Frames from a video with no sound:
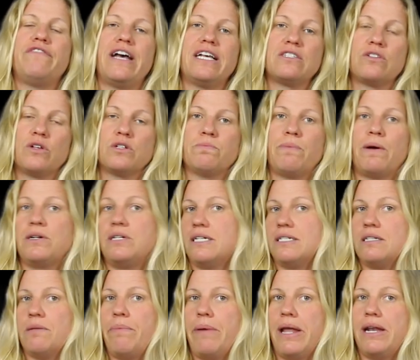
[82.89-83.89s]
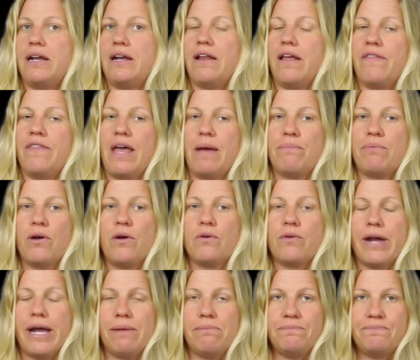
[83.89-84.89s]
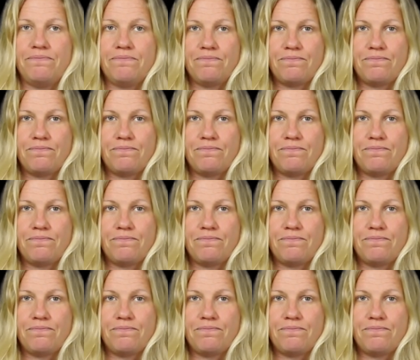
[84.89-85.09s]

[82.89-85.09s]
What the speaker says: vessels participated in that program.